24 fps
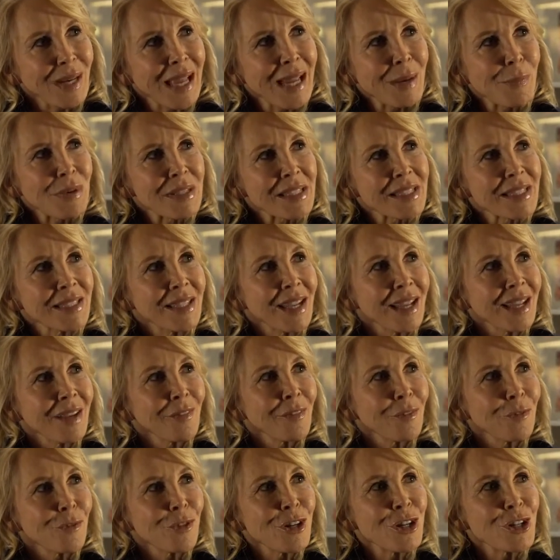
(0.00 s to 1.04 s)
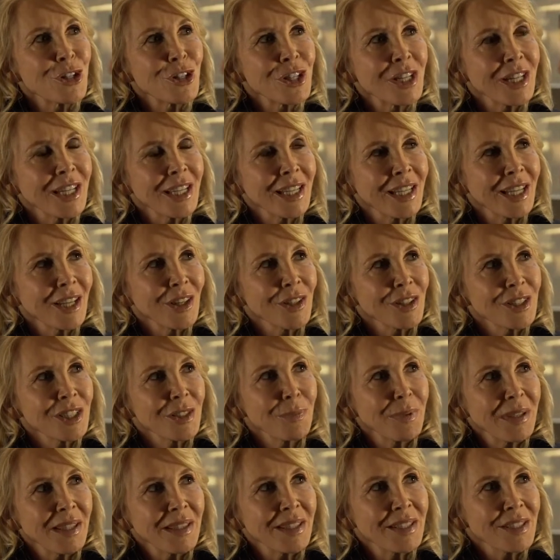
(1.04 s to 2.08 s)
Well, I wasn't originally going
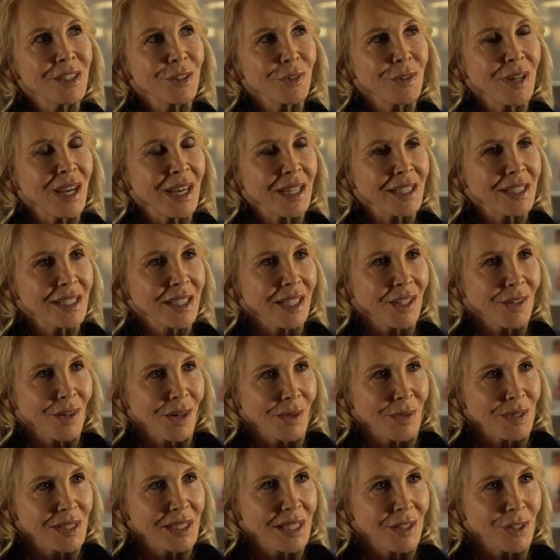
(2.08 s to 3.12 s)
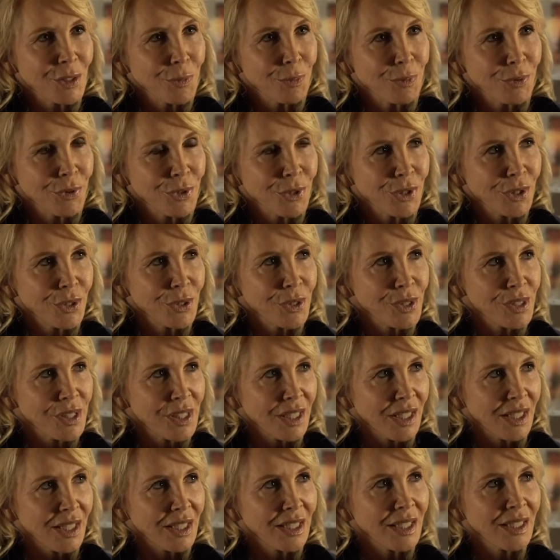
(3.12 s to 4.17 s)
to be the director. I was going to produce
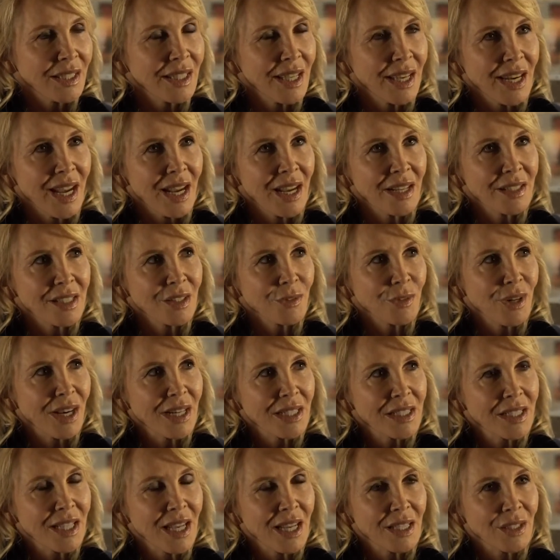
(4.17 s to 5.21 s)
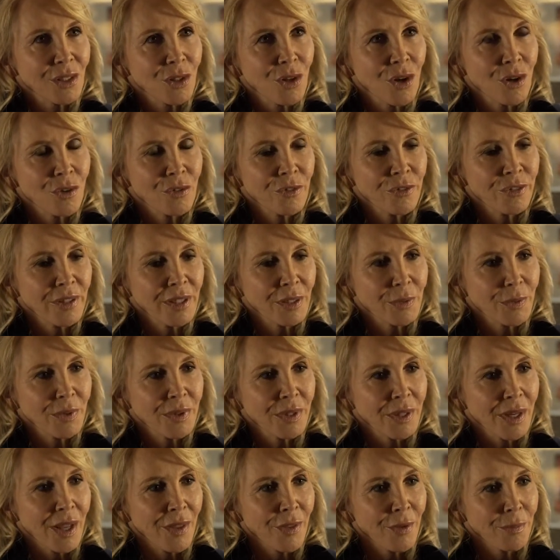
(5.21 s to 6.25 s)
it, and then our director had a conflict
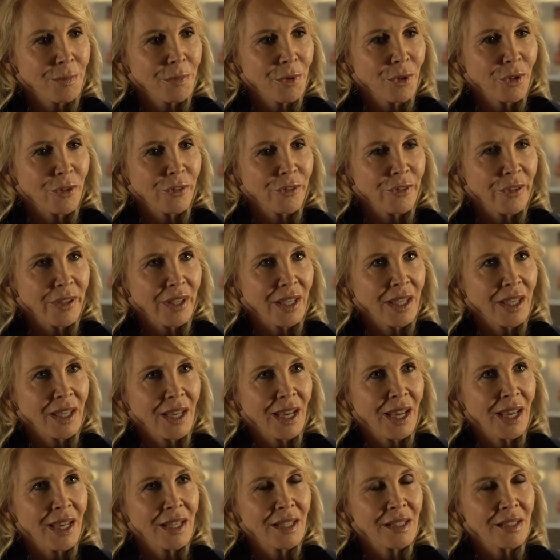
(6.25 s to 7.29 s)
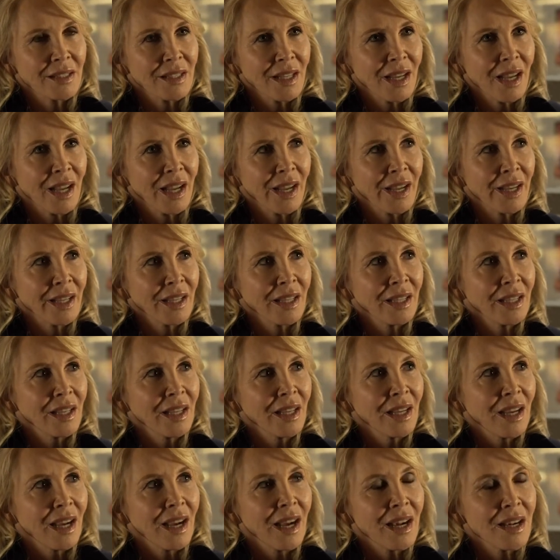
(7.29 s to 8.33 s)
with another movie, and I
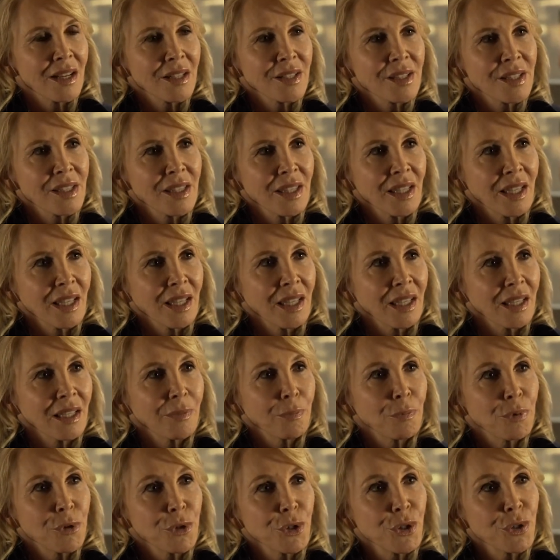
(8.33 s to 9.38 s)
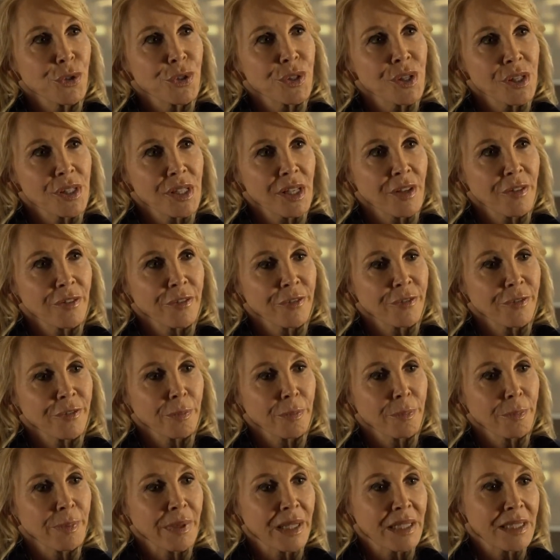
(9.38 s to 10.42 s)
asked the producers
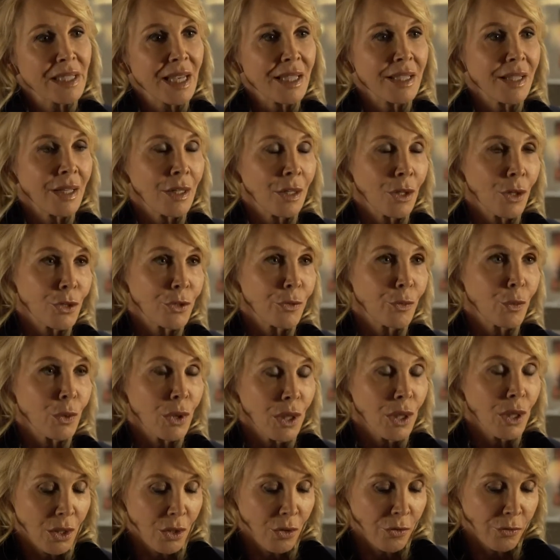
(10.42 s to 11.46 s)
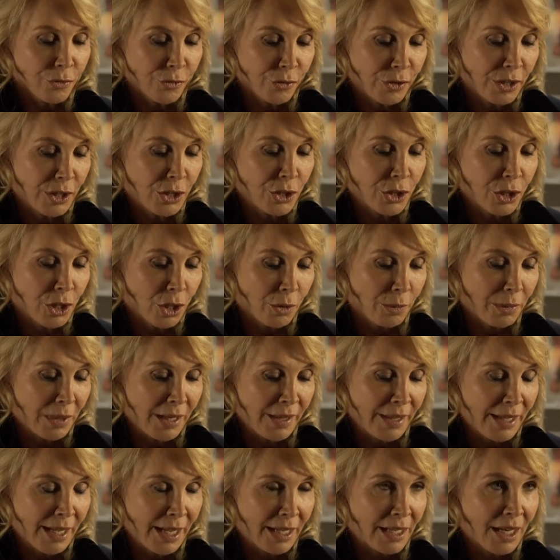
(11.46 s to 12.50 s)
because I'd done a lot of work on Freak Show
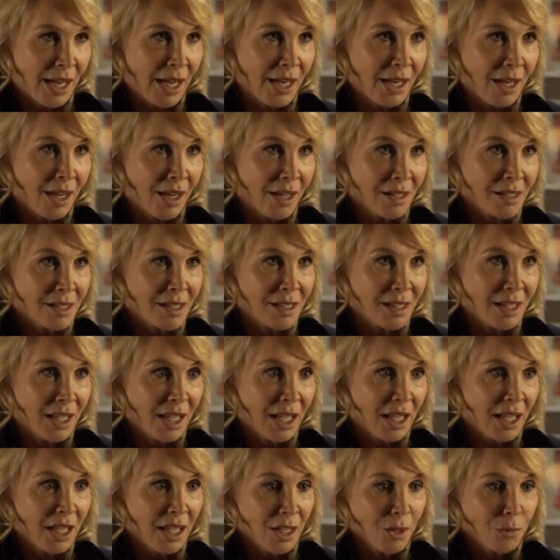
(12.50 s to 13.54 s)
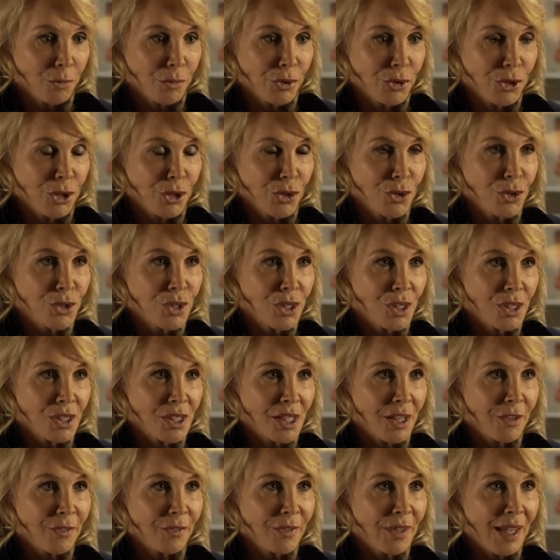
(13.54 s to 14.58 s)
by then, I asked the
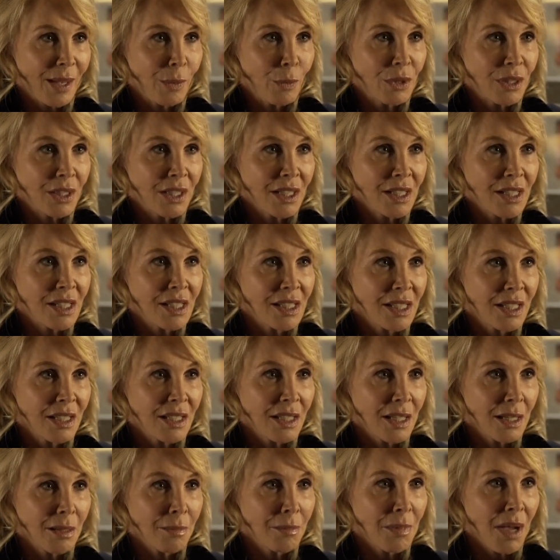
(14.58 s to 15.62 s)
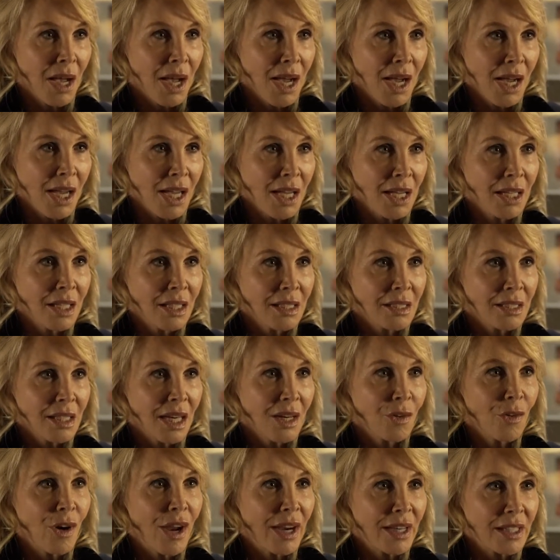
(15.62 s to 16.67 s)
producers if they would consider my
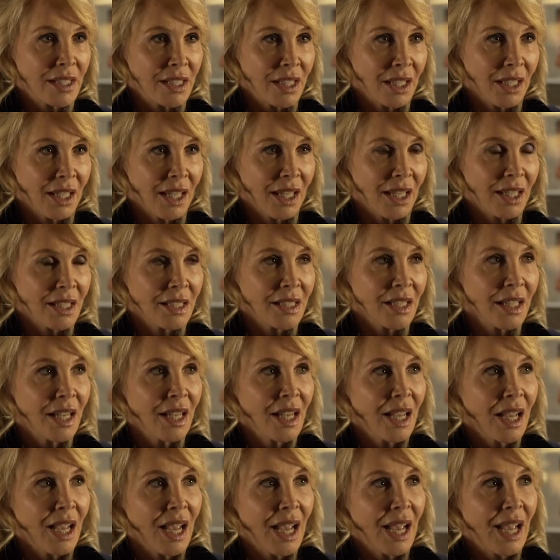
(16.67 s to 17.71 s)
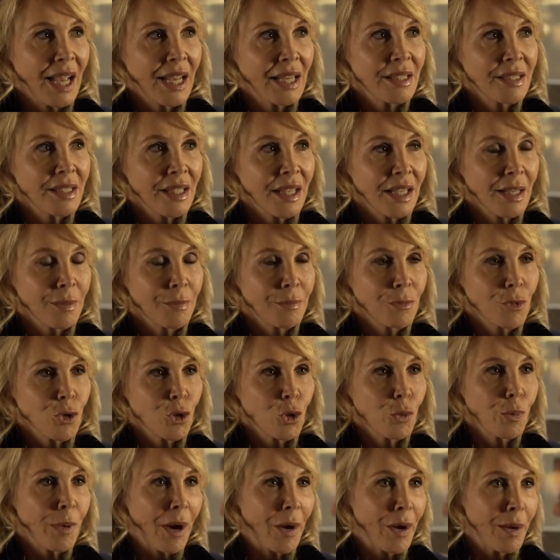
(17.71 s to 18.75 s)
directing it. And
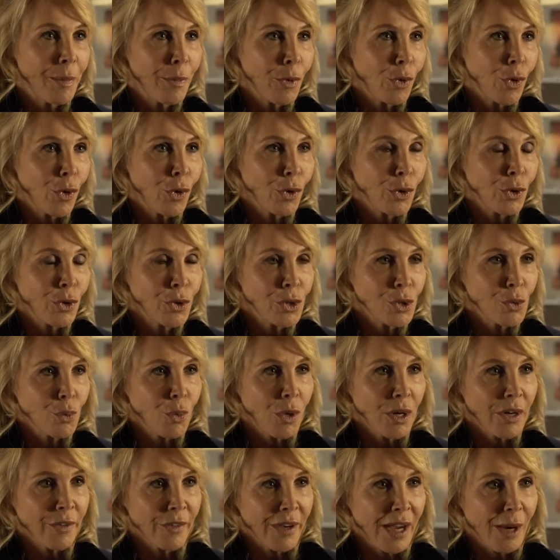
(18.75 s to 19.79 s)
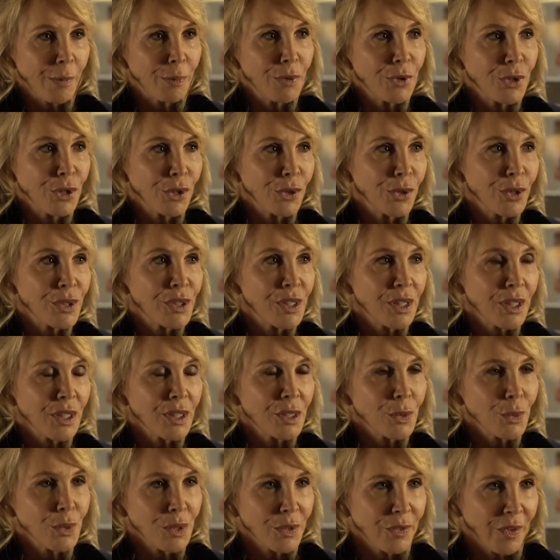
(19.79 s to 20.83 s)
Drew Barrymore, who's one of our
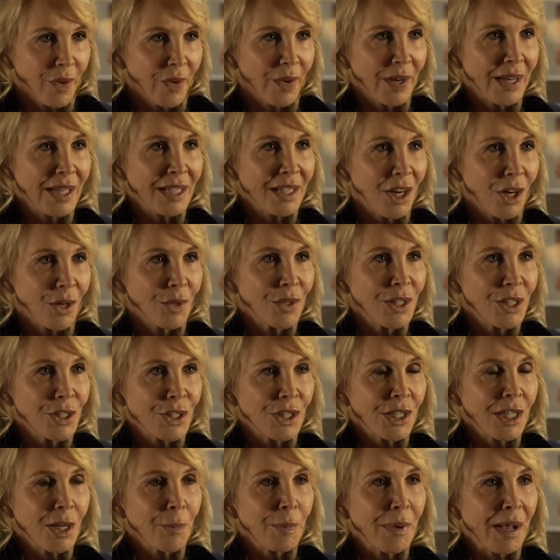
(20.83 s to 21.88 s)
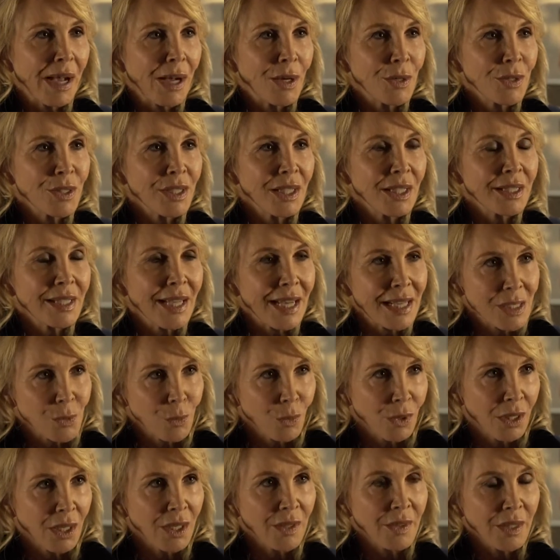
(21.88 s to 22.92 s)
producers, was very encouraging about it, as
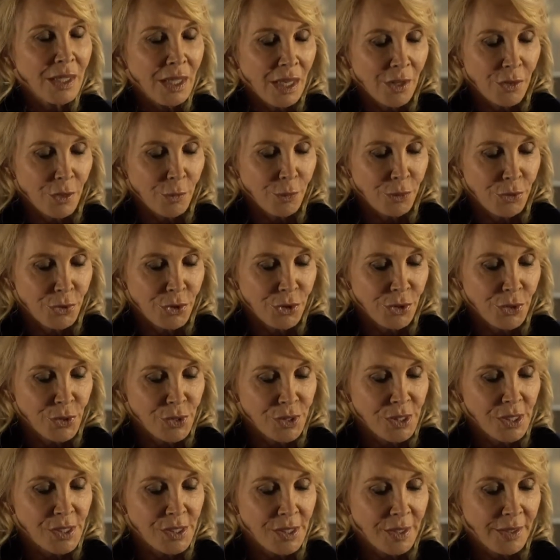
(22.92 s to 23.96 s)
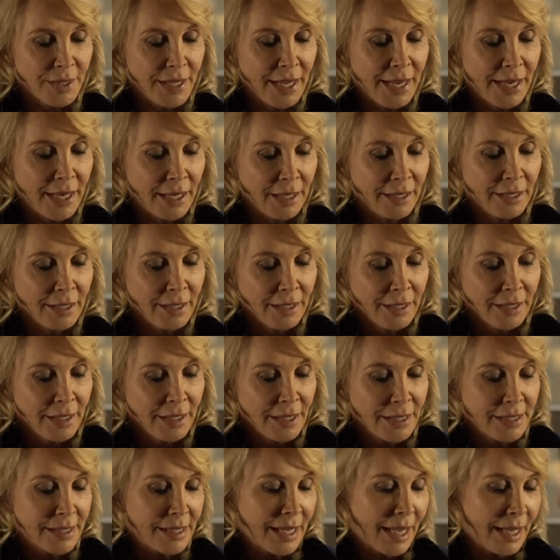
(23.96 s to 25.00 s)
were the other producers, and they
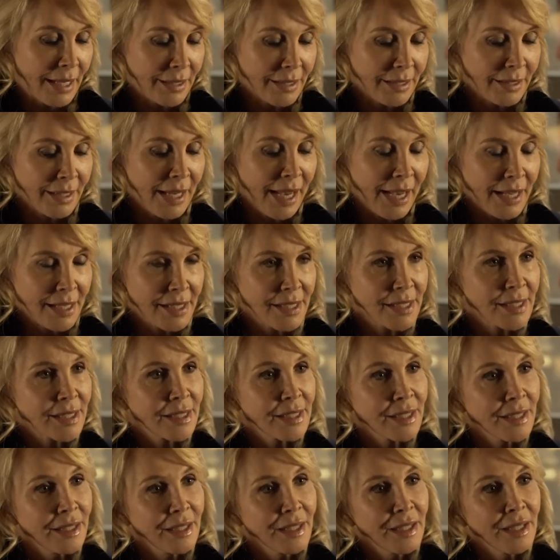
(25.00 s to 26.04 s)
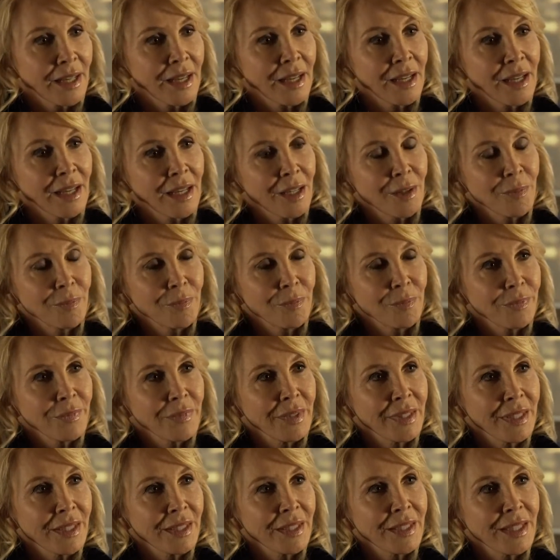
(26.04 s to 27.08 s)
said yes,
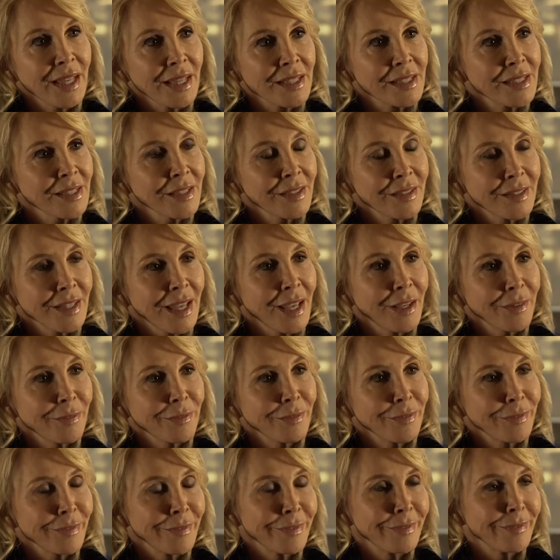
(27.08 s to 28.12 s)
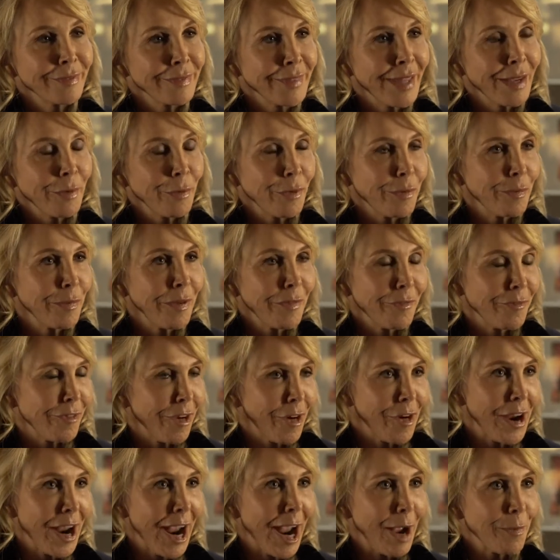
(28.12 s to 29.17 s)
yes, that they would be
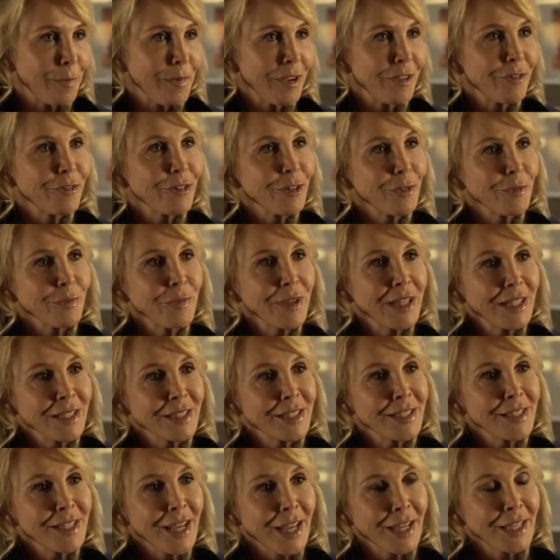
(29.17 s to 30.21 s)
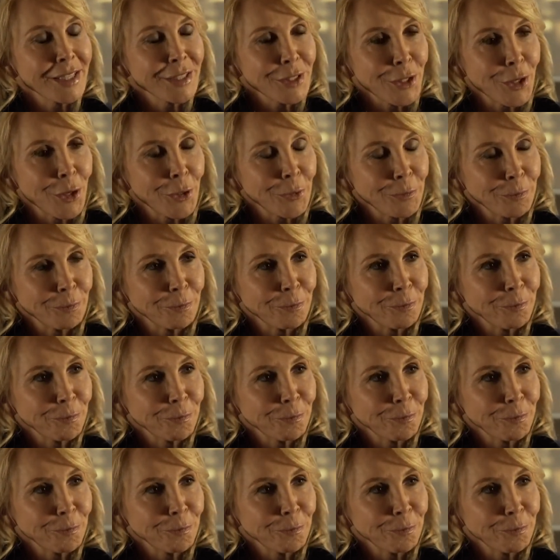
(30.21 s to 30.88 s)
very happy for me to take it on.